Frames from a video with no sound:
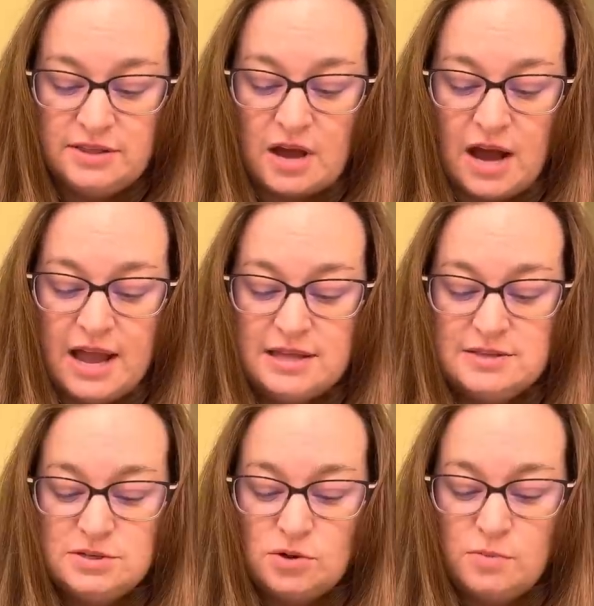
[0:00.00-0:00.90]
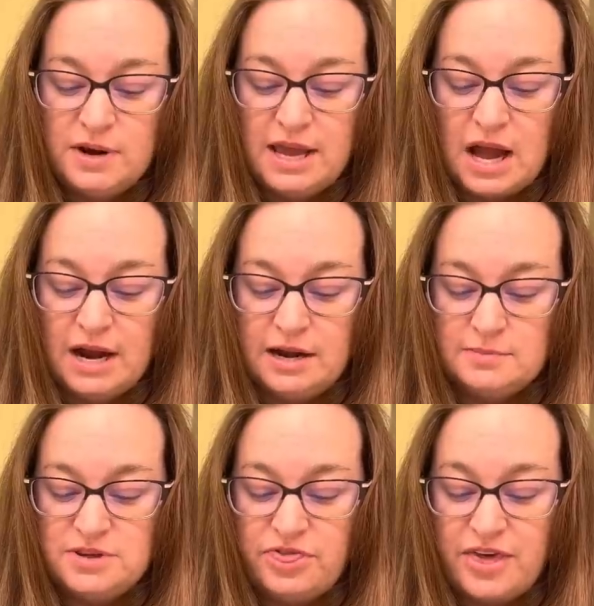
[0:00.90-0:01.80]
I had so many
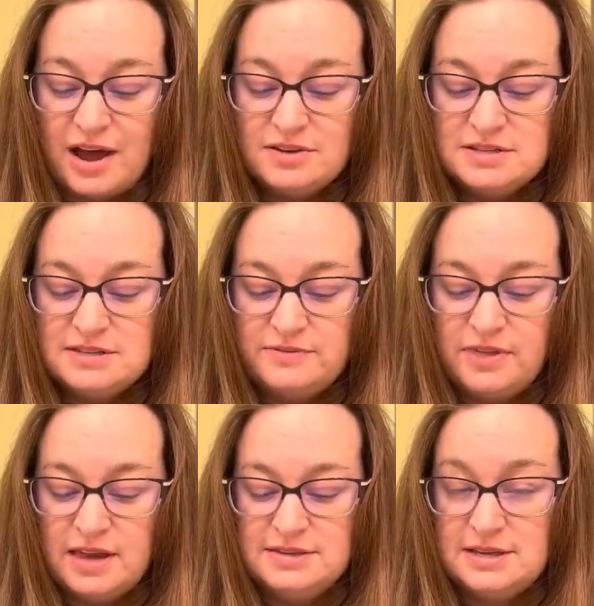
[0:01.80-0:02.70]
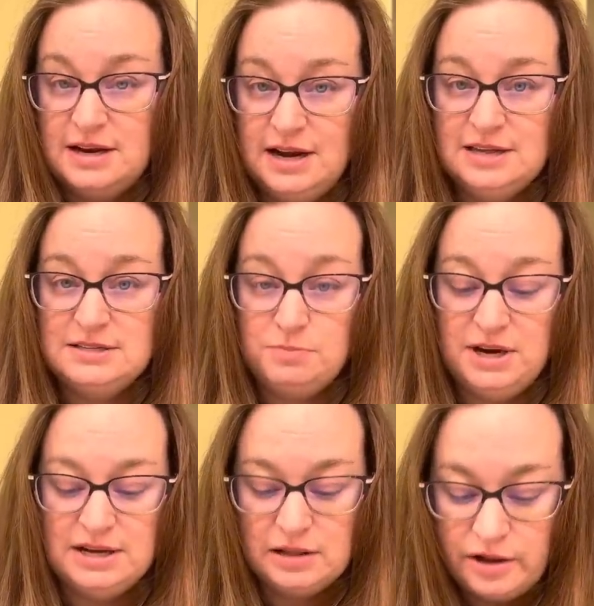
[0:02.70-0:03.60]
items, thousands of things that needed to be
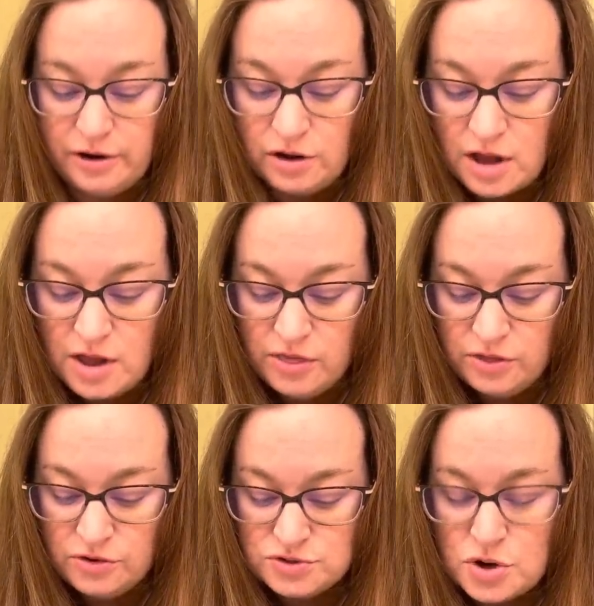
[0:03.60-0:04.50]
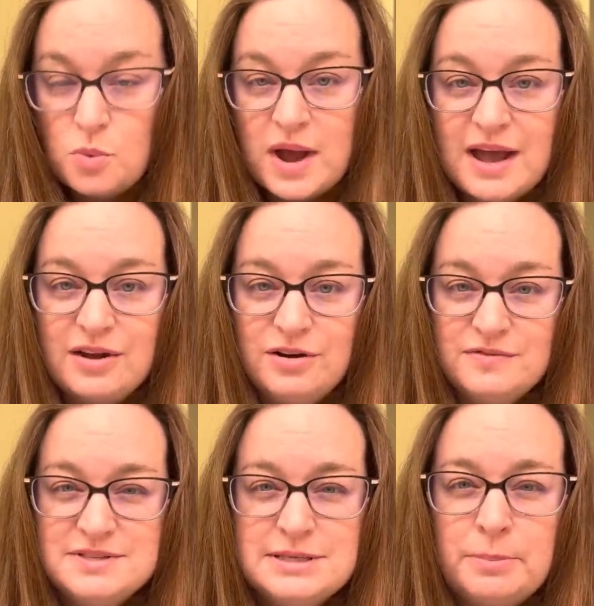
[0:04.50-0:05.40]
decluttered, that there's no way I could
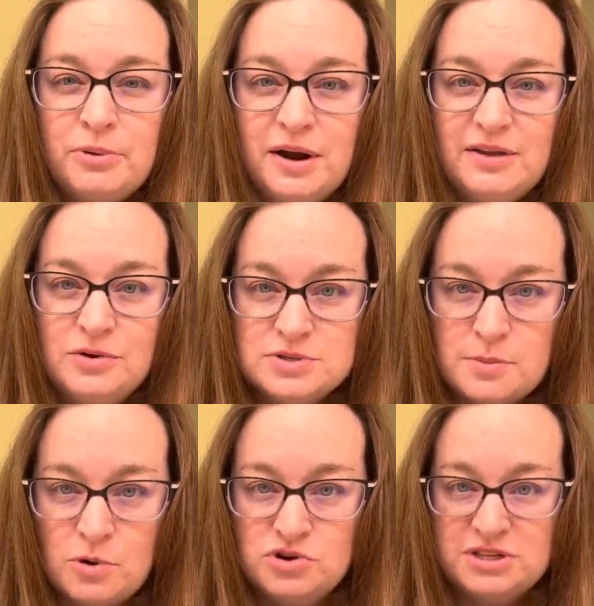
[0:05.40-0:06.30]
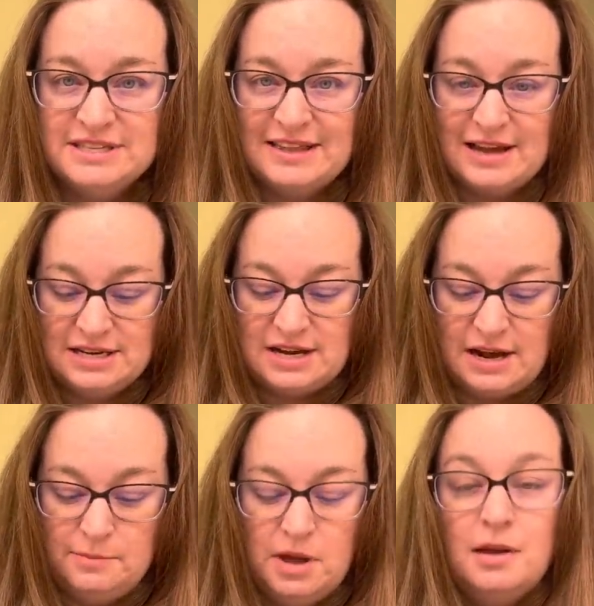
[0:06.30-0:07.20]
have separated those emotions at that
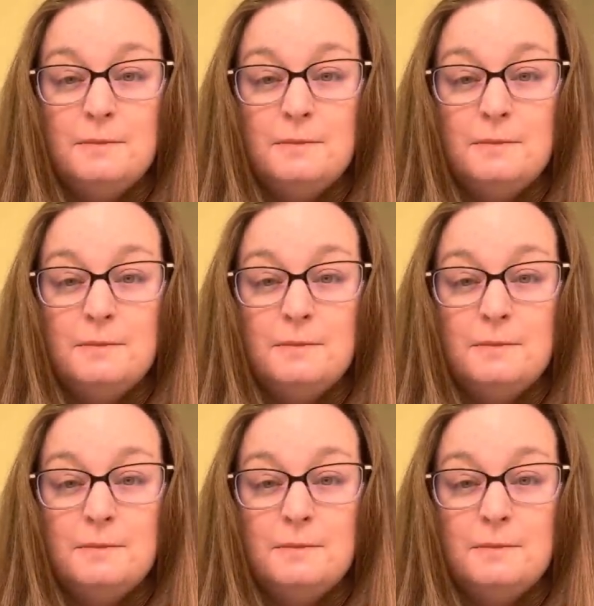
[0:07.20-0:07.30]
time.